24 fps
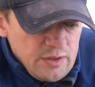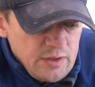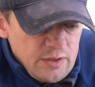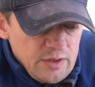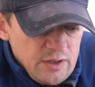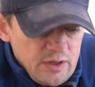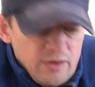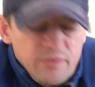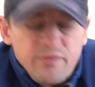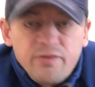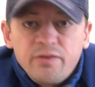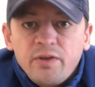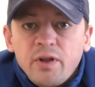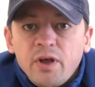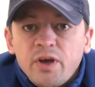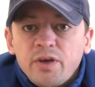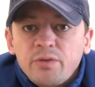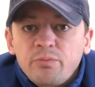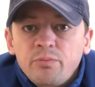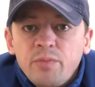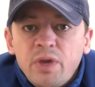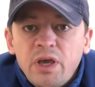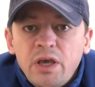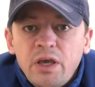if,
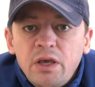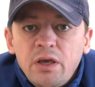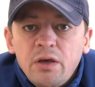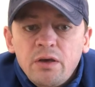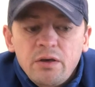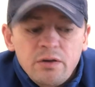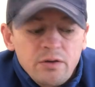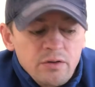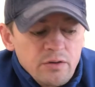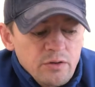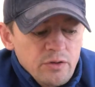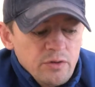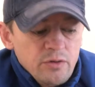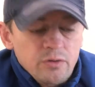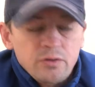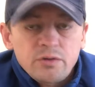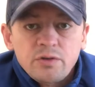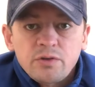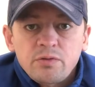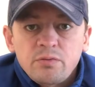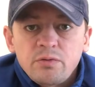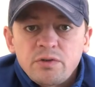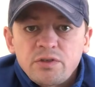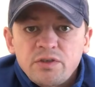like me,
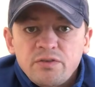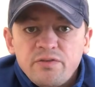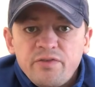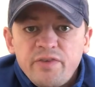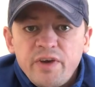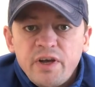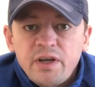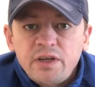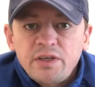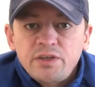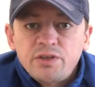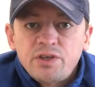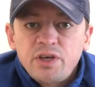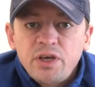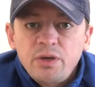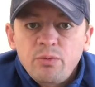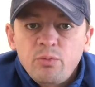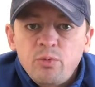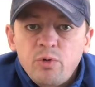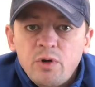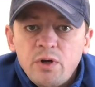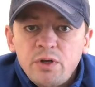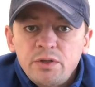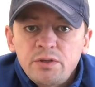yours was a fairly
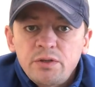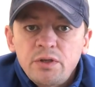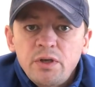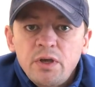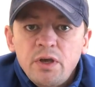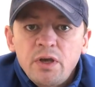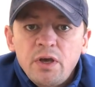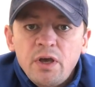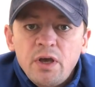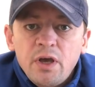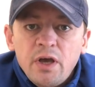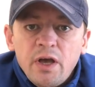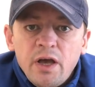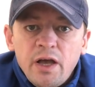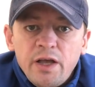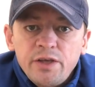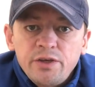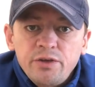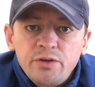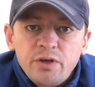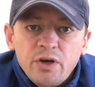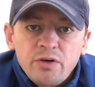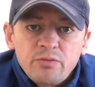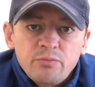cheap one and
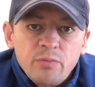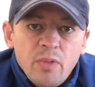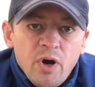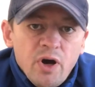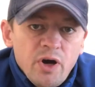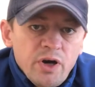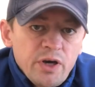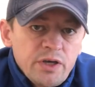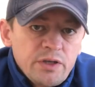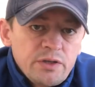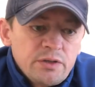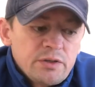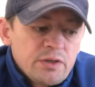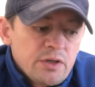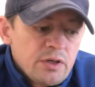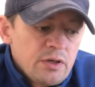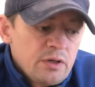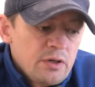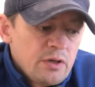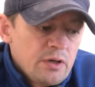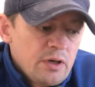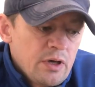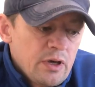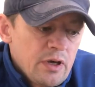you don't mind,
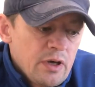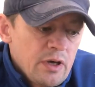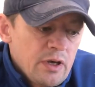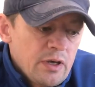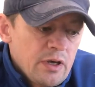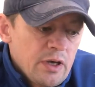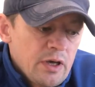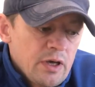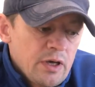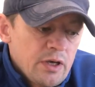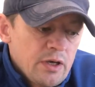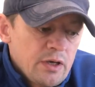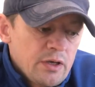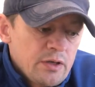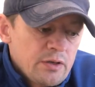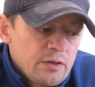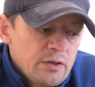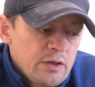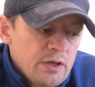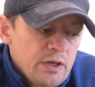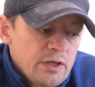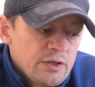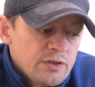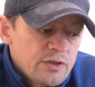
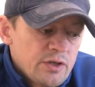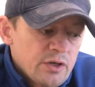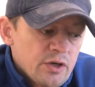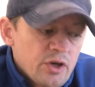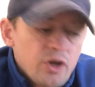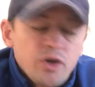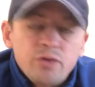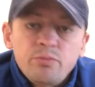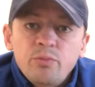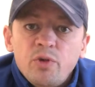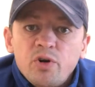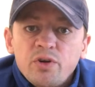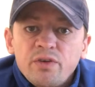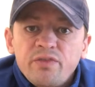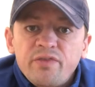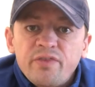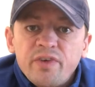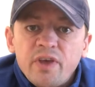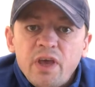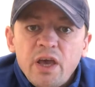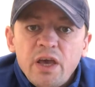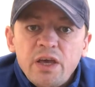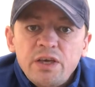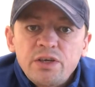it's a good
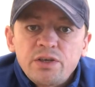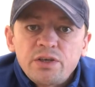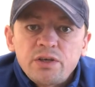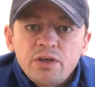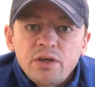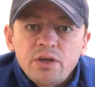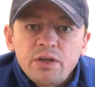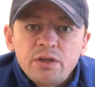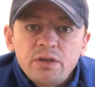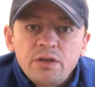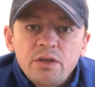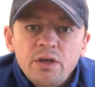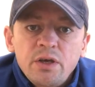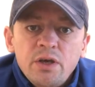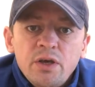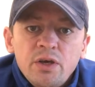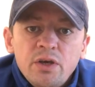modification